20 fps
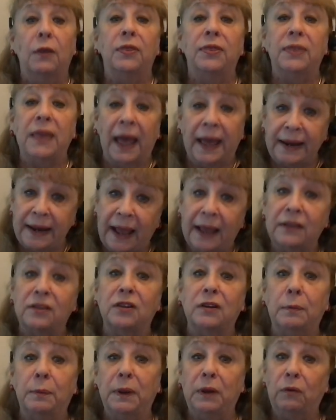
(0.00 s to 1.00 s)
That has
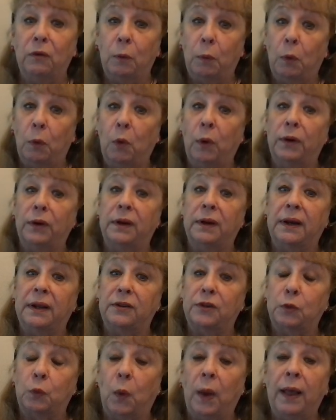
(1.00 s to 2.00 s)
to be reported
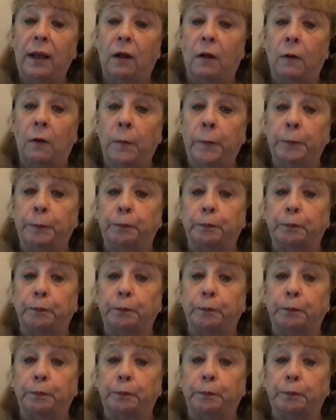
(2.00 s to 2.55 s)
as well.